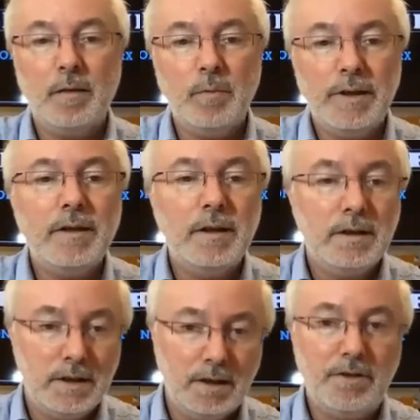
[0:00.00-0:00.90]
up with
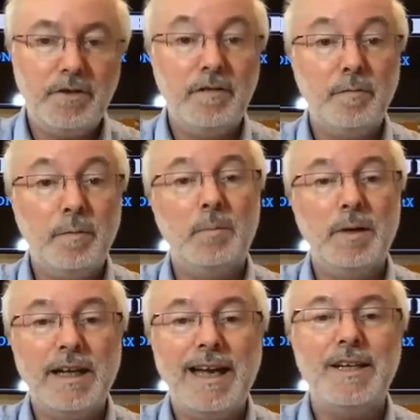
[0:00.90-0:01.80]
country of
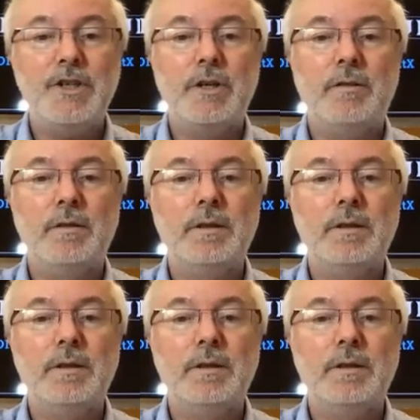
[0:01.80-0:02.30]
publication.